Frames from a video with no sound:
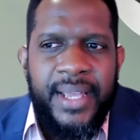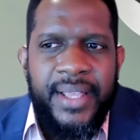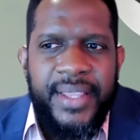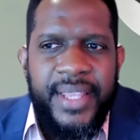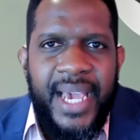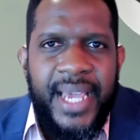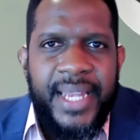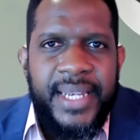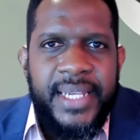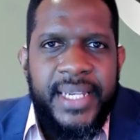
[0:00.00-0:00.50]

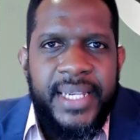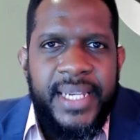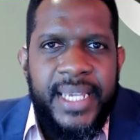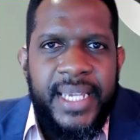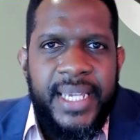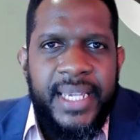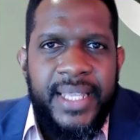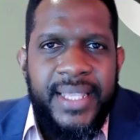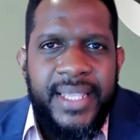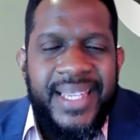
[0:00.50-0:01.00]
that
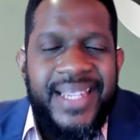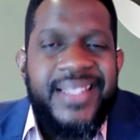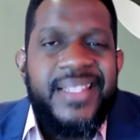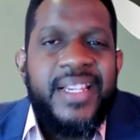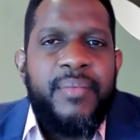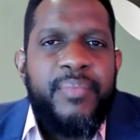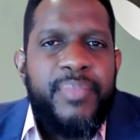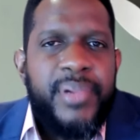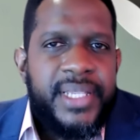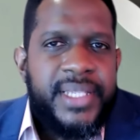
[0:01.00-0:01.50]
the these
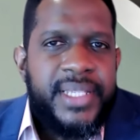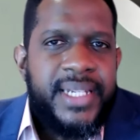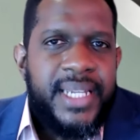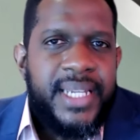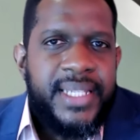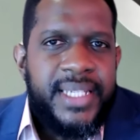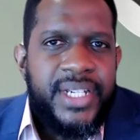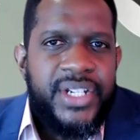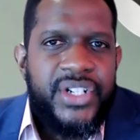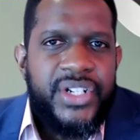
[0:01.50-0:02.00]

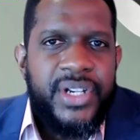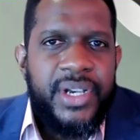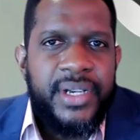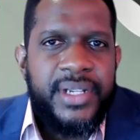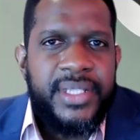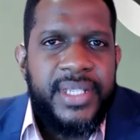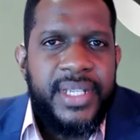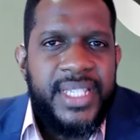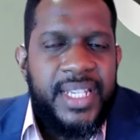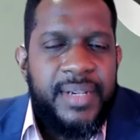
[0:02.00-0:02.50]
unprecedented
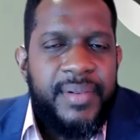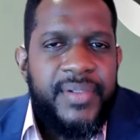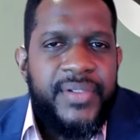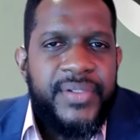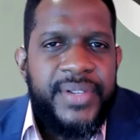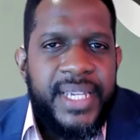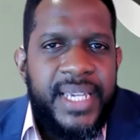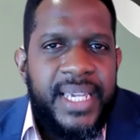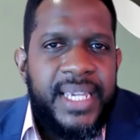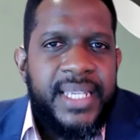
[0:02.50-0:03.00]
shocks to some
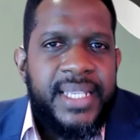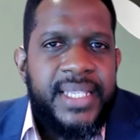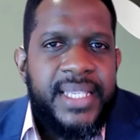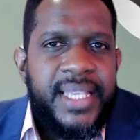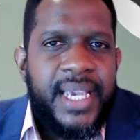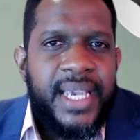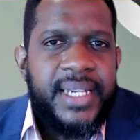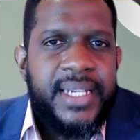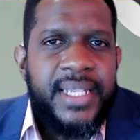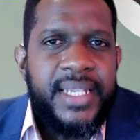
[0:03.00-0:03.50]
of the key
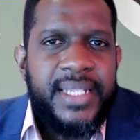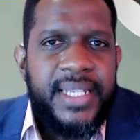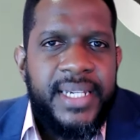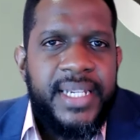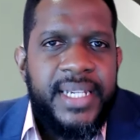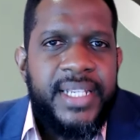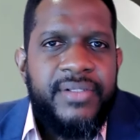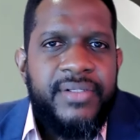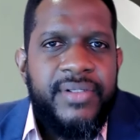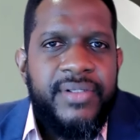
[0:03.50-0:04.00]
sectors in
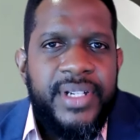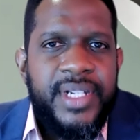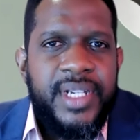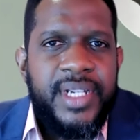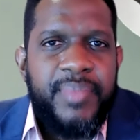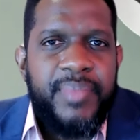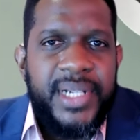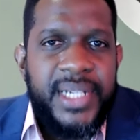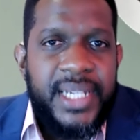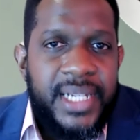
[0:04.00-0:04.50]
this
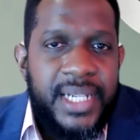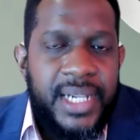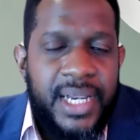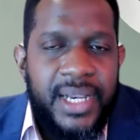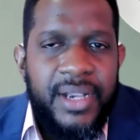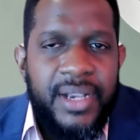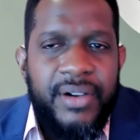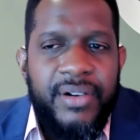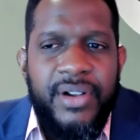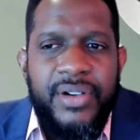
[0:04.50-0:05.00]
region,
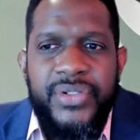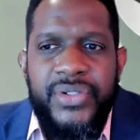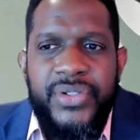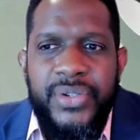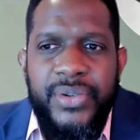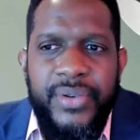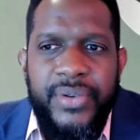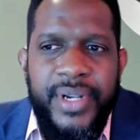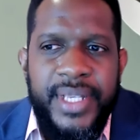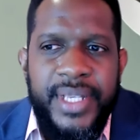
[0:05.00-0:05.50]
particularly around
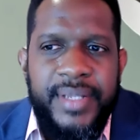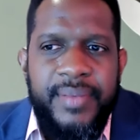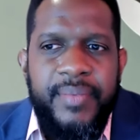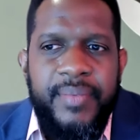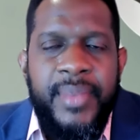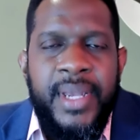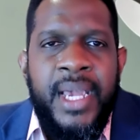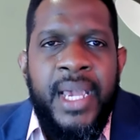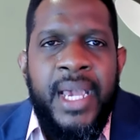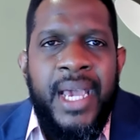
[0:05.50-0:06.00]

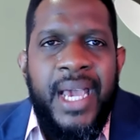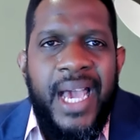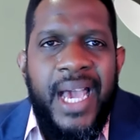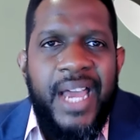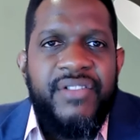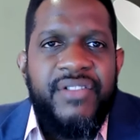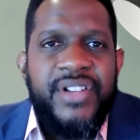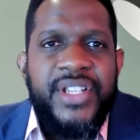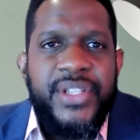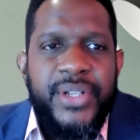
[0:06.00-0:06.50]
tourism
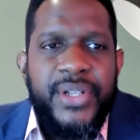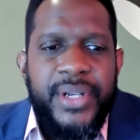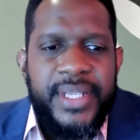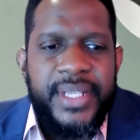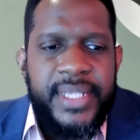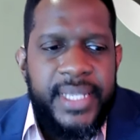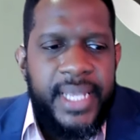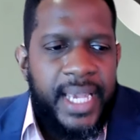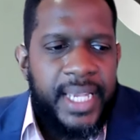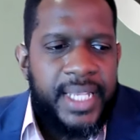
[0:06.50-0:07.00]
and
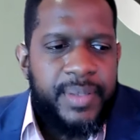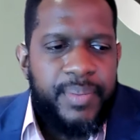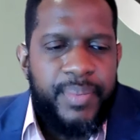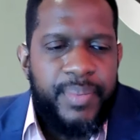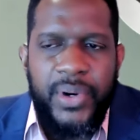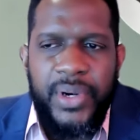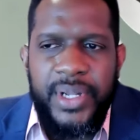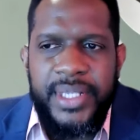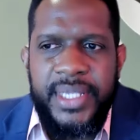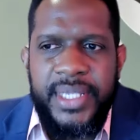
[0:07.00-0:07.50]
resource
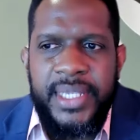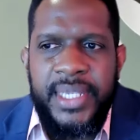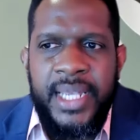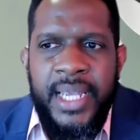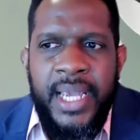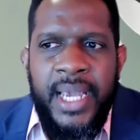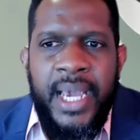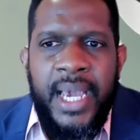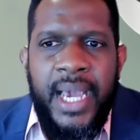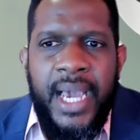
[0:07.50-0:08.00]
exports,
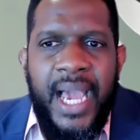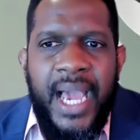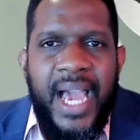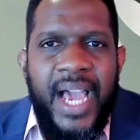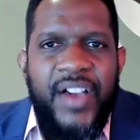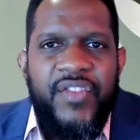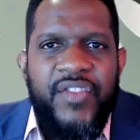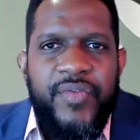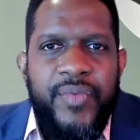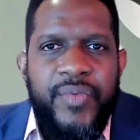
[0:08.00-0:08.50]

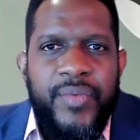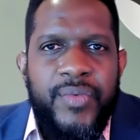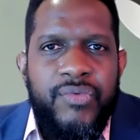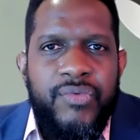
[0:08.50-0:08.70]
have